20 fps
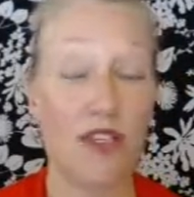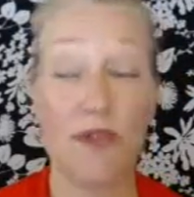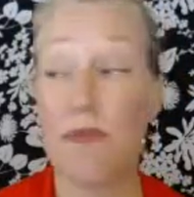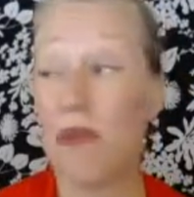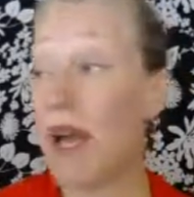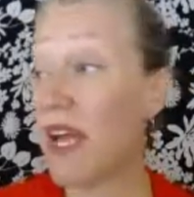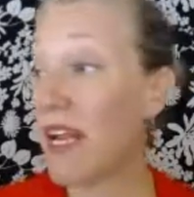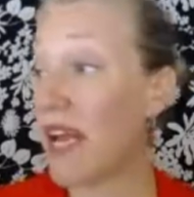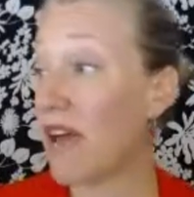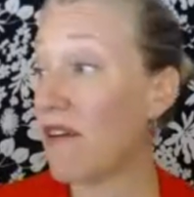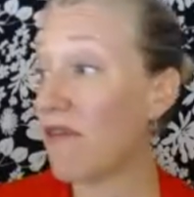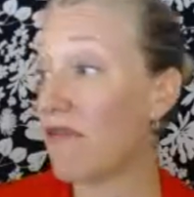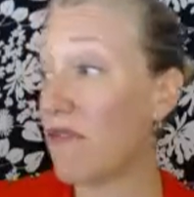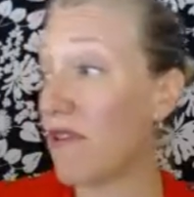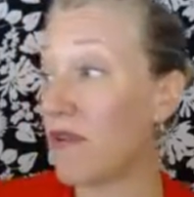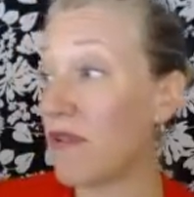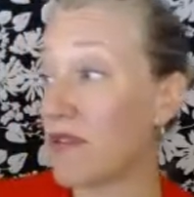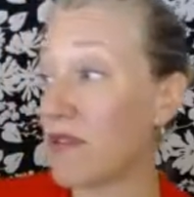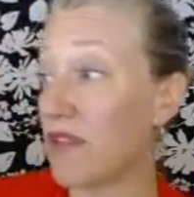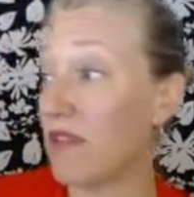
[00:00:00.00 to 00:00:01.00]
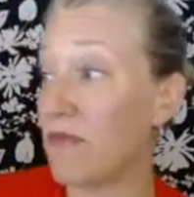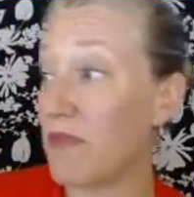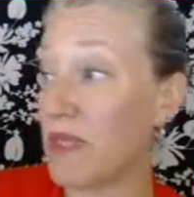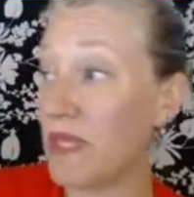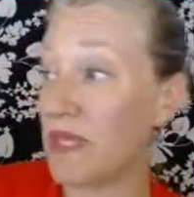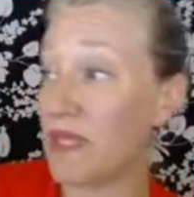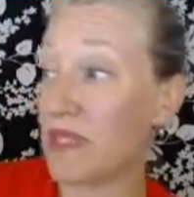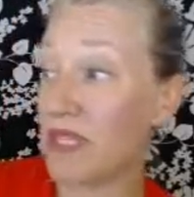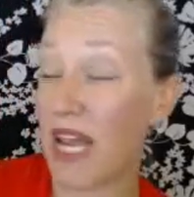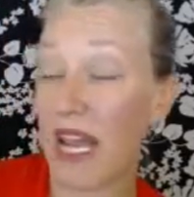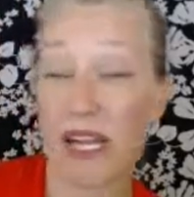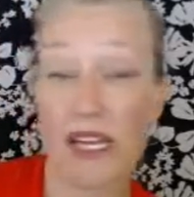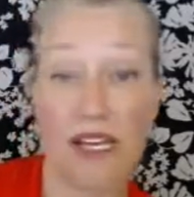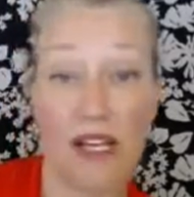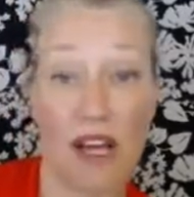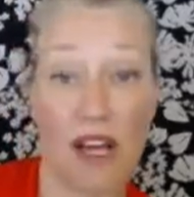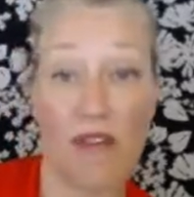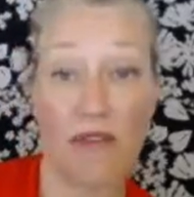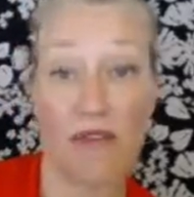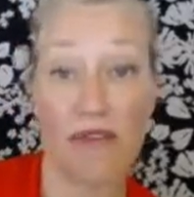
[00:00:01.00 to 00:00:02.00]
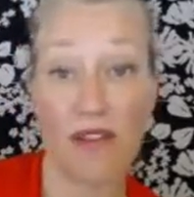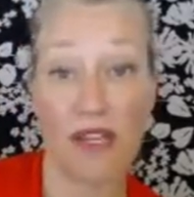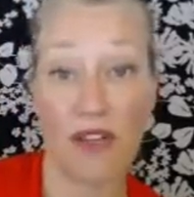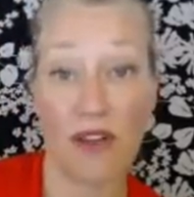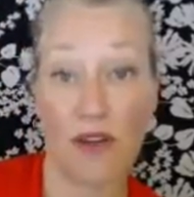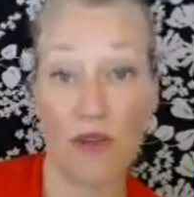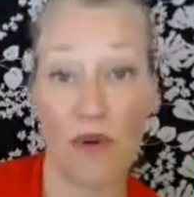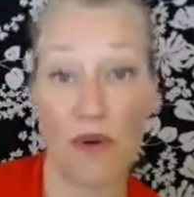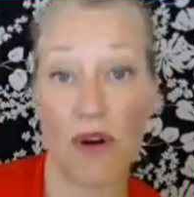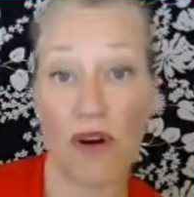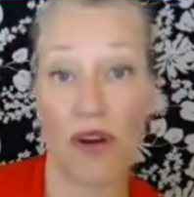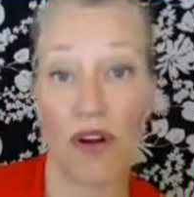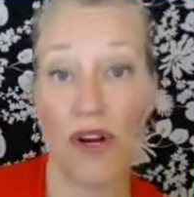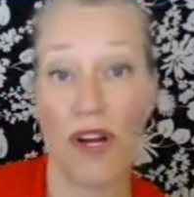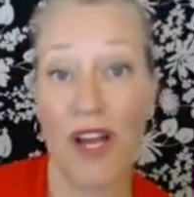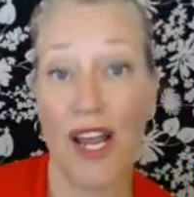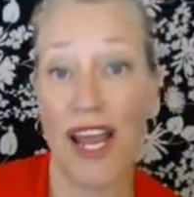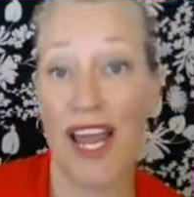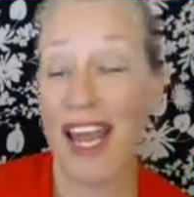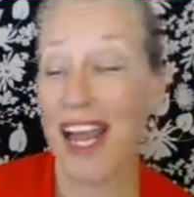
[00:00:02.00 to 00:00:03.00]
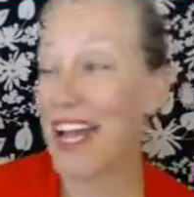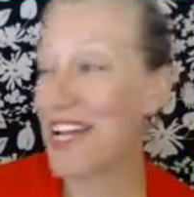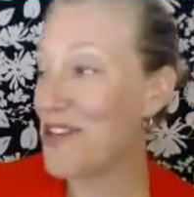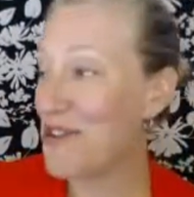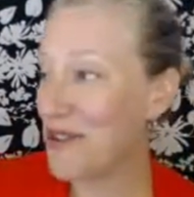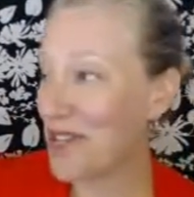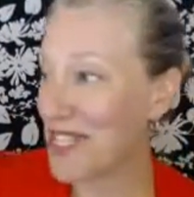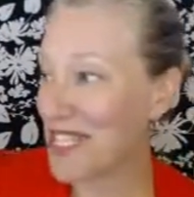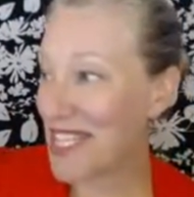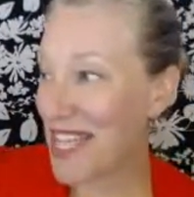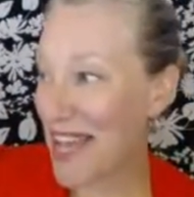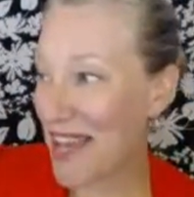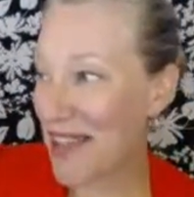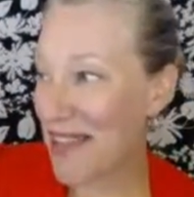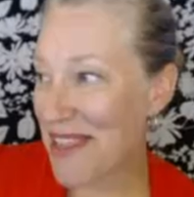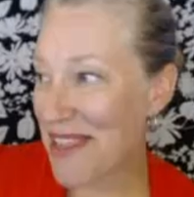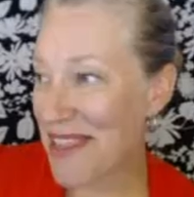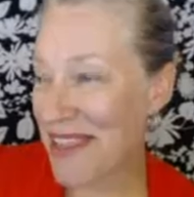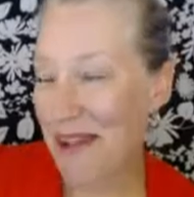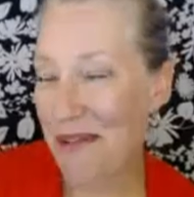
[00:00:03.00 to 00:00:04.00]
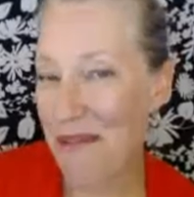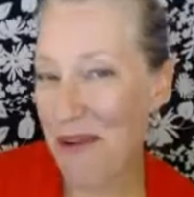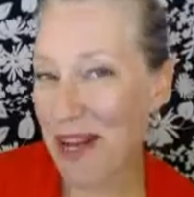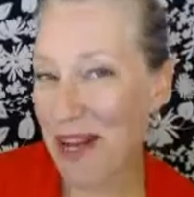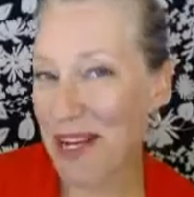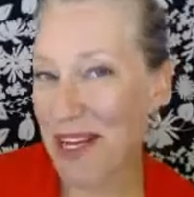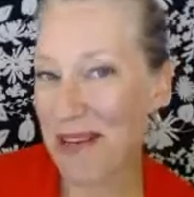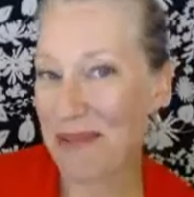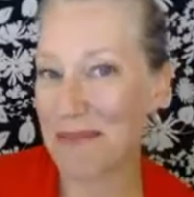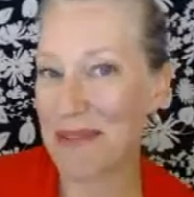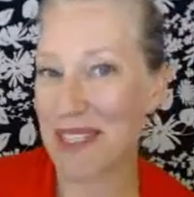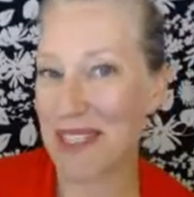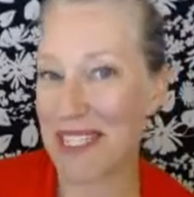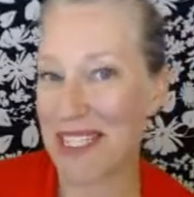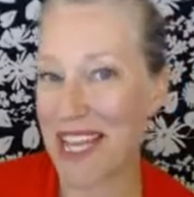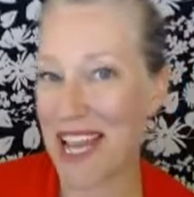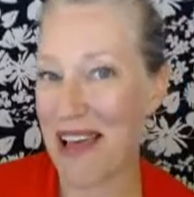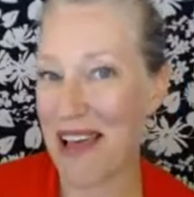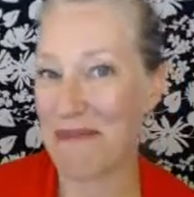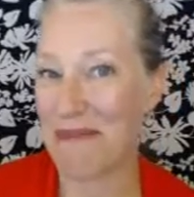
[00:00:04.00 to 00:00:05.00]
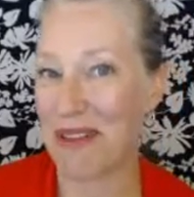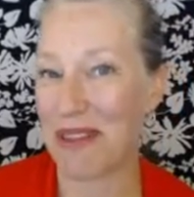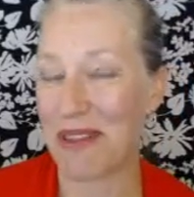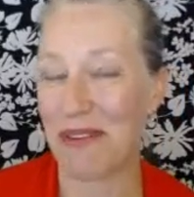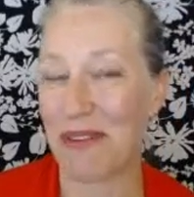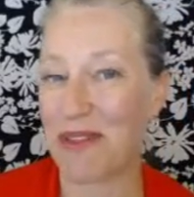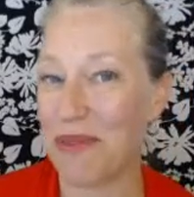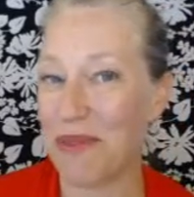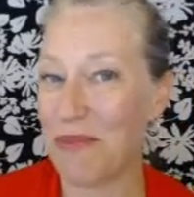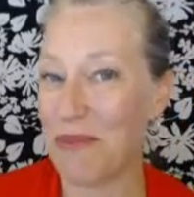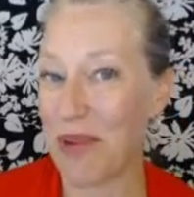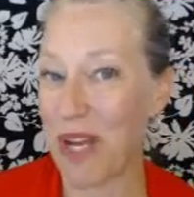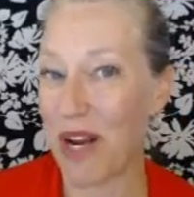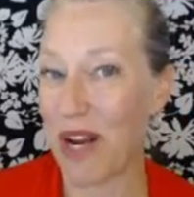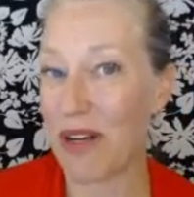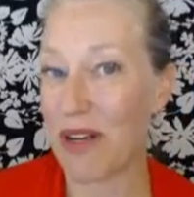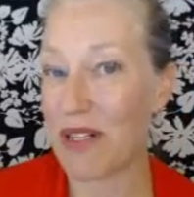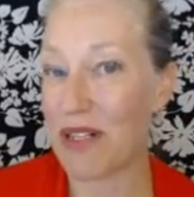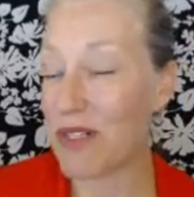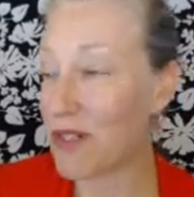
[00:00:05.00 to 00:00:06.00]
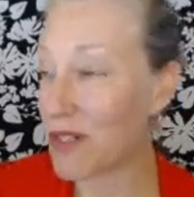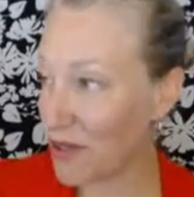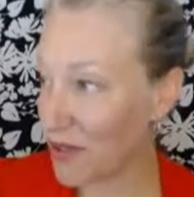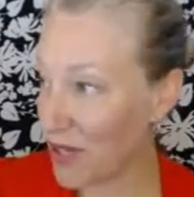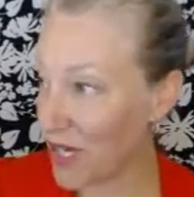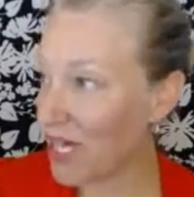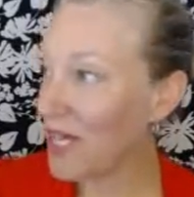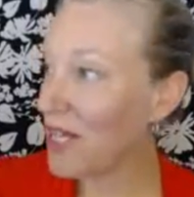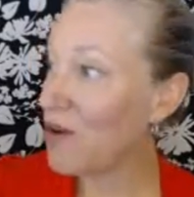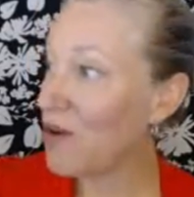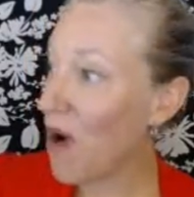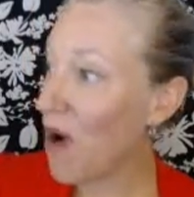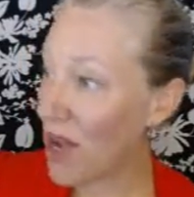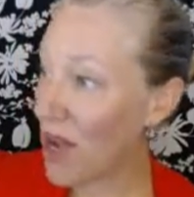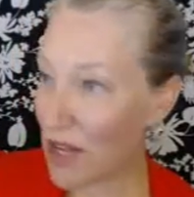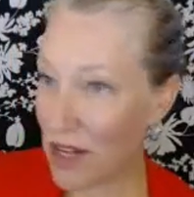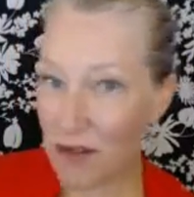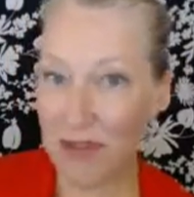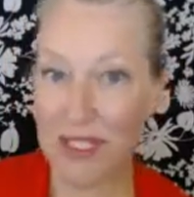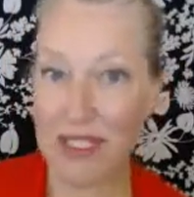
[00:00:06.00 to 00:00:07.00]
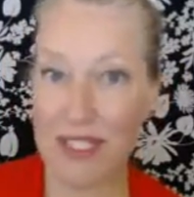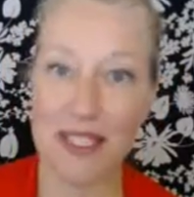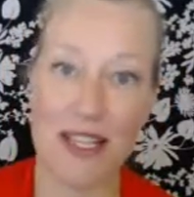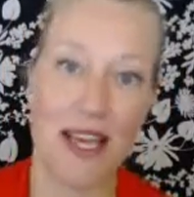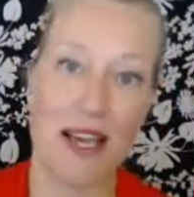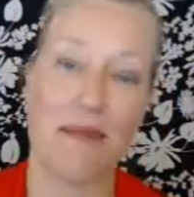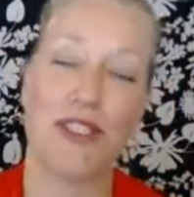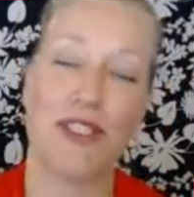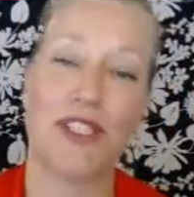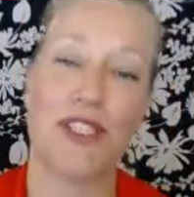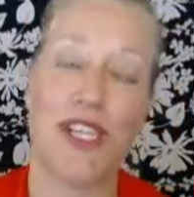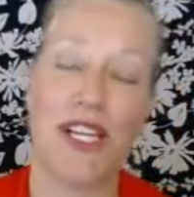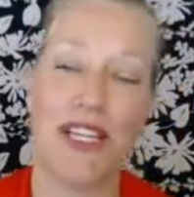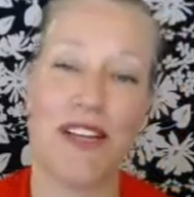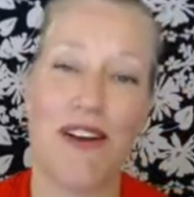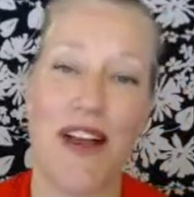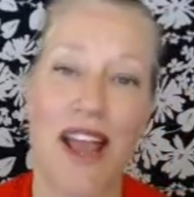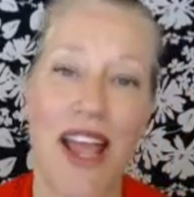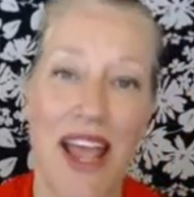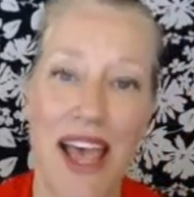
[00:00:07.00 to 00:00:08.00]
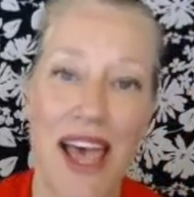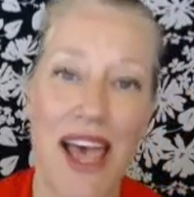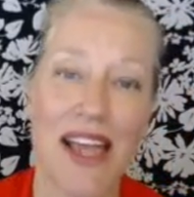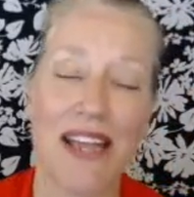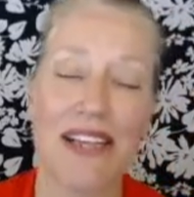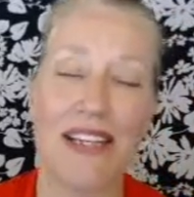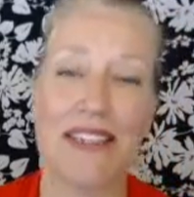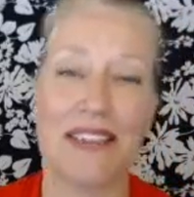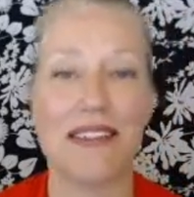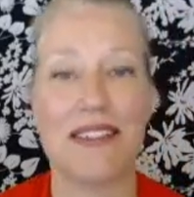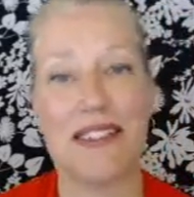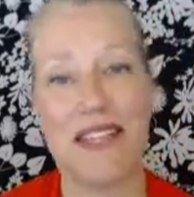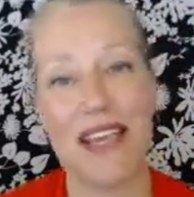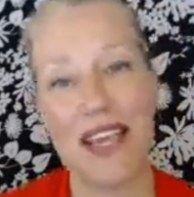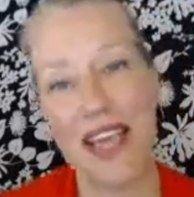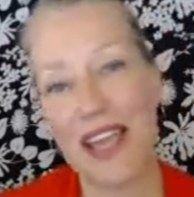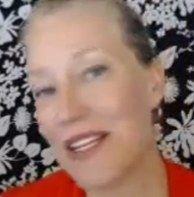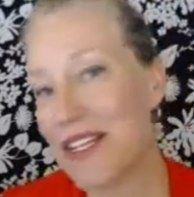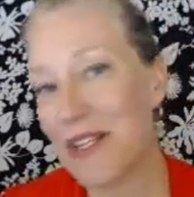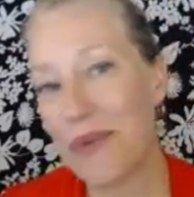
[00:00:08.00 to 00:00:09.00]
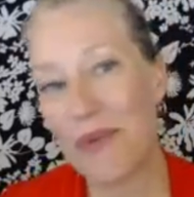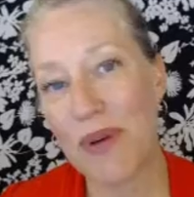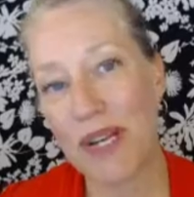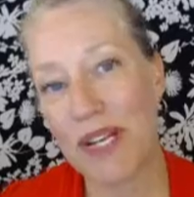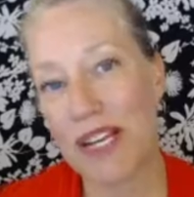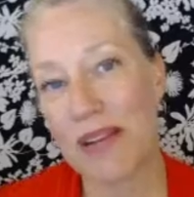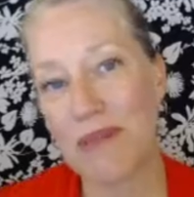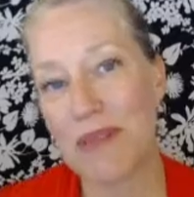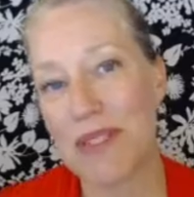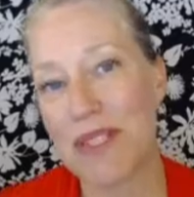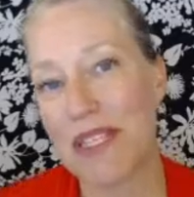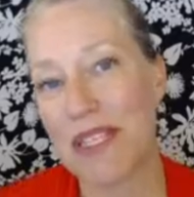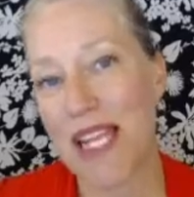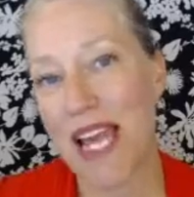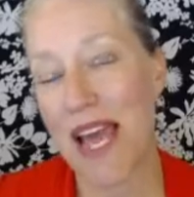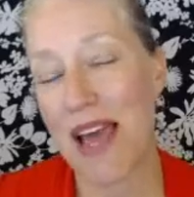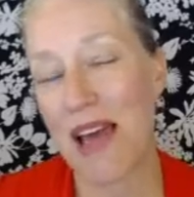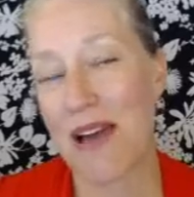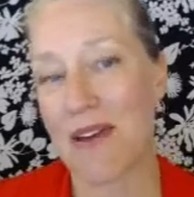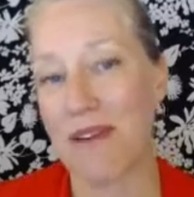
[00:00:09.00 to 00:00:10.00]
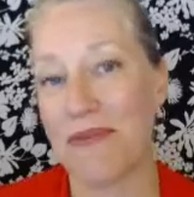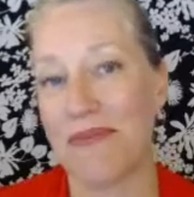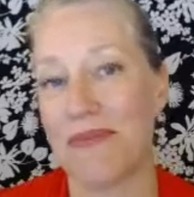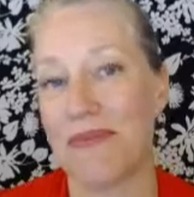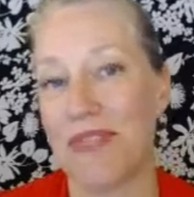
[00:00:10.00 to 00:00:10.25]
You might have folks that have been standing off in the corner and you can tell that they want to come sit down, but they're too embarrassed. So walk over to them and shake their hand and say, hey, do you want to come sit down?